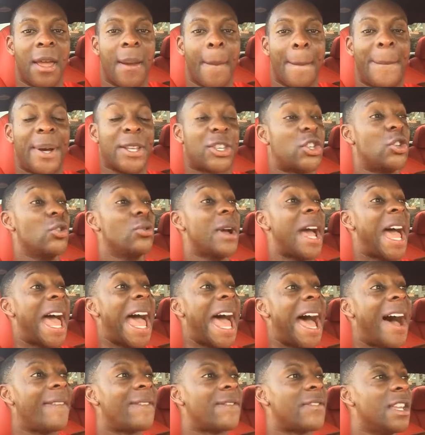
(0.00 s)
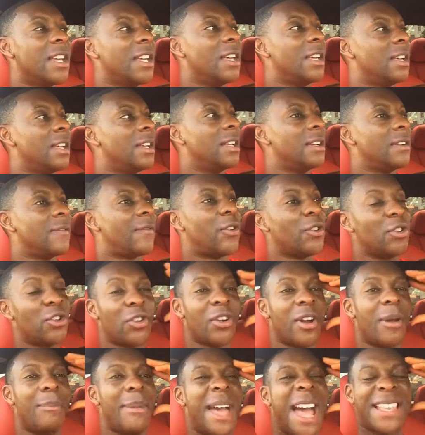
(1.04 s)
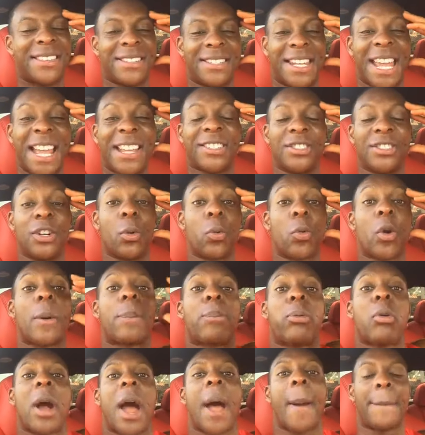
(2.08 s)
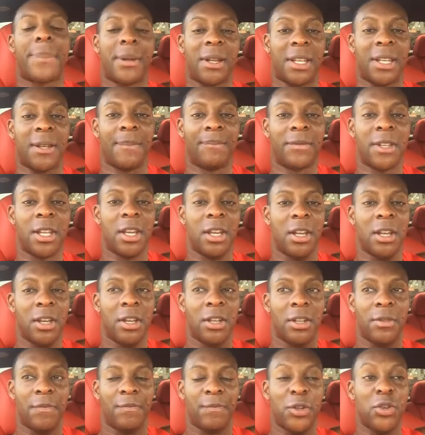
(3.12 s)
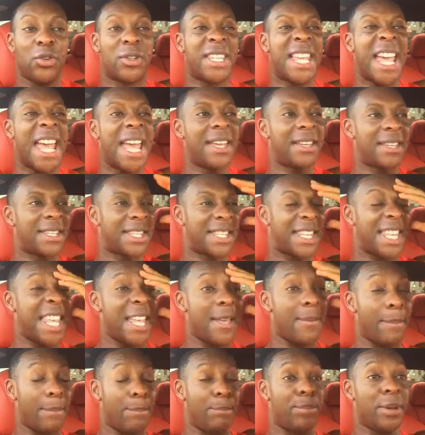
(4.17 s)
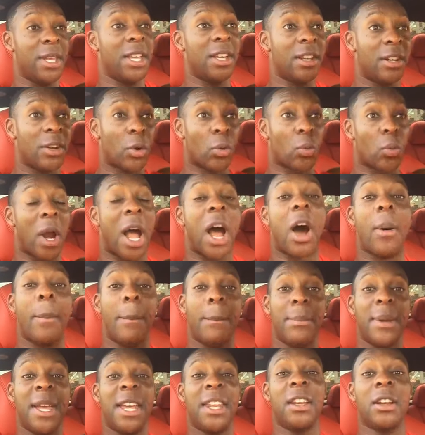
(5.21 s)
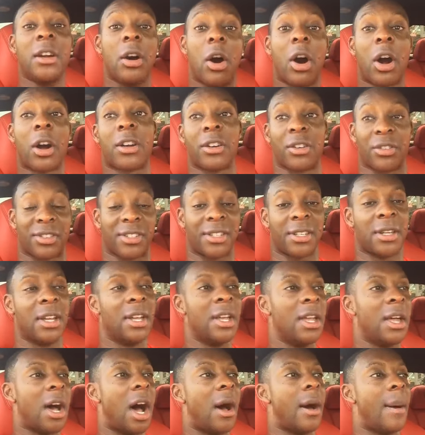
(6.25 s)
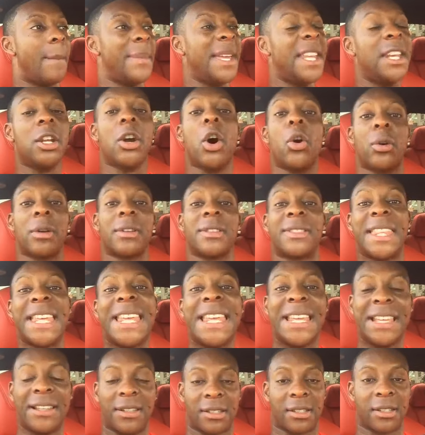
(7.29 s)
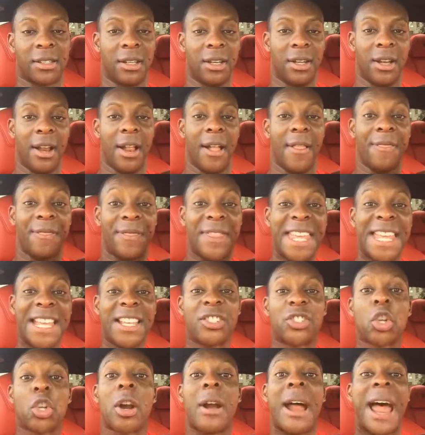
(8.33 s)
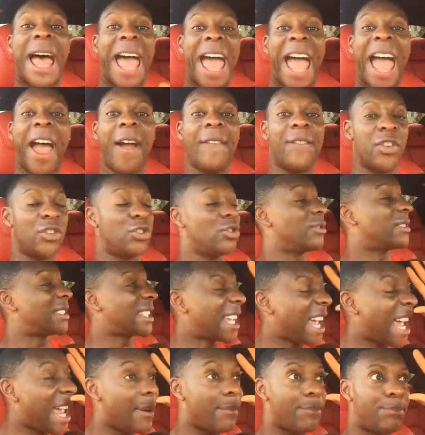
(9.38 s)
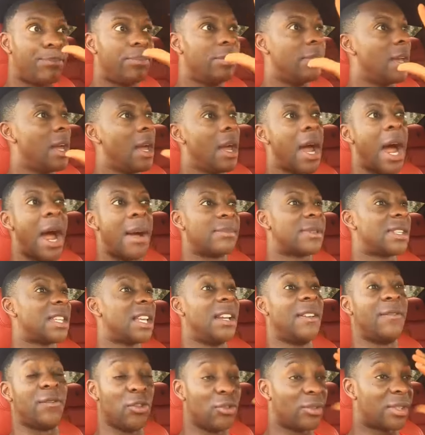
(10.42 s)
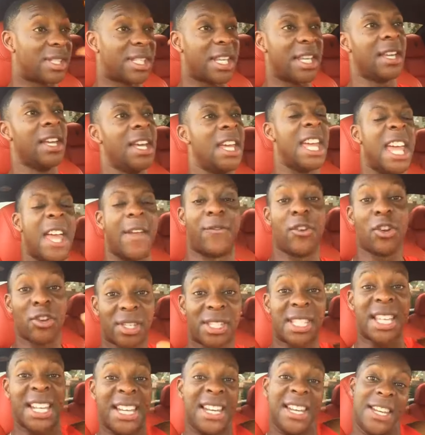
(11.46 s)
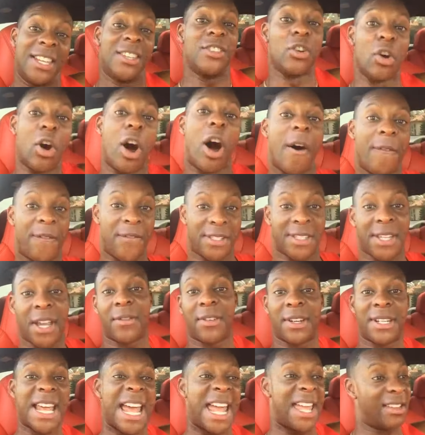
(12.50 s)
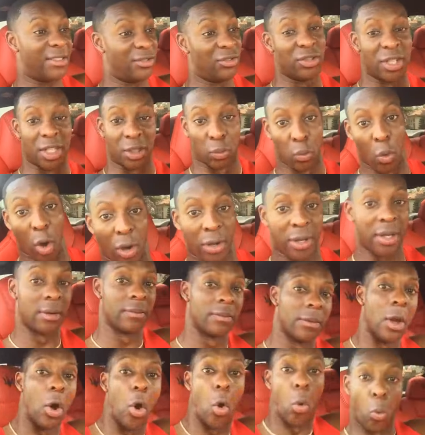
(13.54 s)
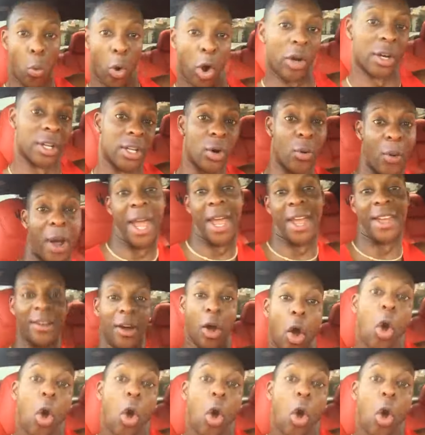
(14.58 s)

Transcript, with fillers: But you have, for your imagination to work properly, you can't keep being around mediocre things. things that are average. You can't, I'm telling you, if you're sitting in your office every day and you're just working away,